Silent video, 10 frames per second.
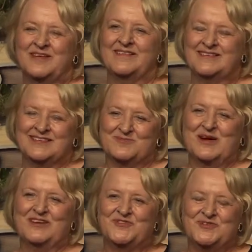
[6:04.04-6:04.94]
but it's just
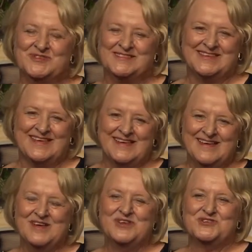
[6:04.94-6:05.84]
wonderful to see
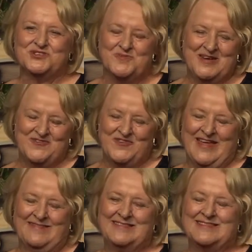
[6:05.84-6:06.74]
so many
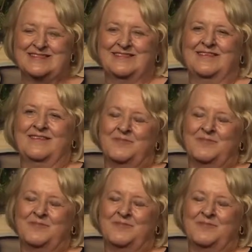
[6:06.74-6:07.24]
friends.